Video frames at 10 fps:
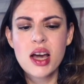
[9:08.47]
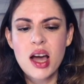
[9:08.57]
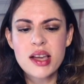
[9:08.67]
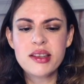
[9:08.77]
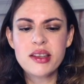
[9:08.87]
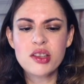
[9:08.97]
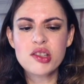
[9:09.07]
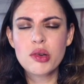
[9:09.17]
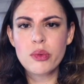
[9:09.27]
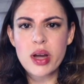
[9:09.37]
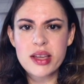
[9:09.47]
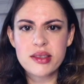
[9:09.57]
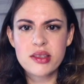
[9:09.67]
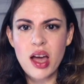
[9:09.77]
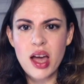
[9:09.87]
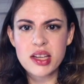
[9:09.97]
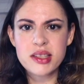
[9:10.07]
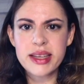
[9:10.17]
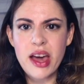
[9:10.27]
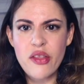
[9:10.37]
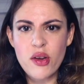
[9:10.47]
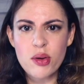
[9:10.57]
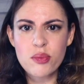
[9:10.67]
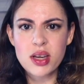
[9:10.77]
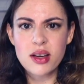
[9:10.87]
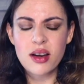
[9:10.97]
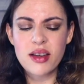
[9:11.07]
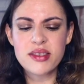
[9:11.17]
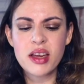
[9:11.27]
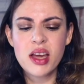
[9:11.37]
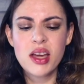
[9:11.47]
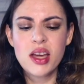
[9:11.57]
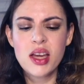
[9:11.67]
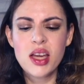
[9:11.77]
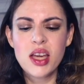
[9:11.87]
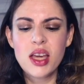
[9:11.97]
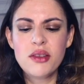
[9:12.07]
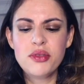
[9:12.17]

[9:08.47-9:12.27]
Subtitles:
I see the 2 as tied together because if